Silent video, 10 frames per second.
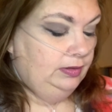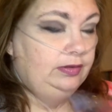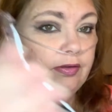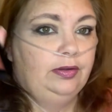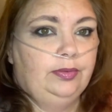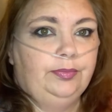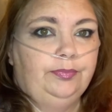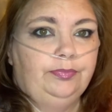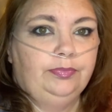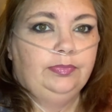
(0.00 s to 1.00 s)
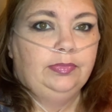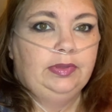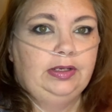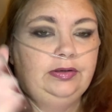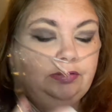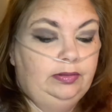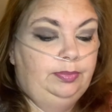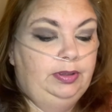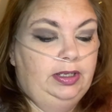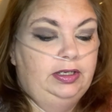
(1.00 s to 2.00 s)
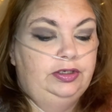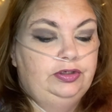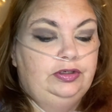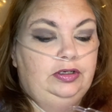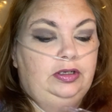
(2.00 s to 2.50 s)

So there's the blush.